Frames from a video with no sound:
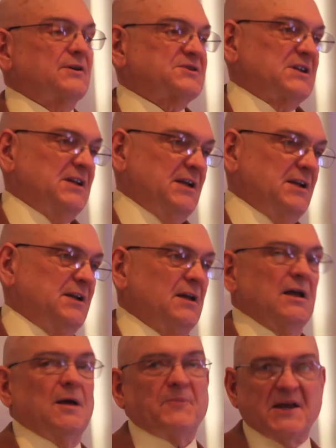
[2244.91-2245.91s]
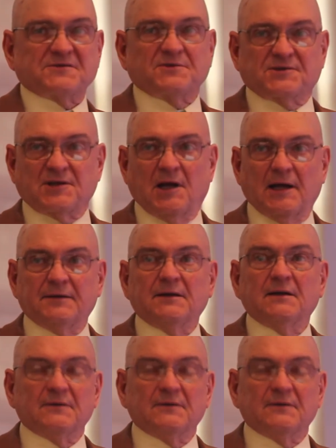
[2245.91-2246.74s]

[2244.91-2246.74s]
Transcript: a seed, a pesticide,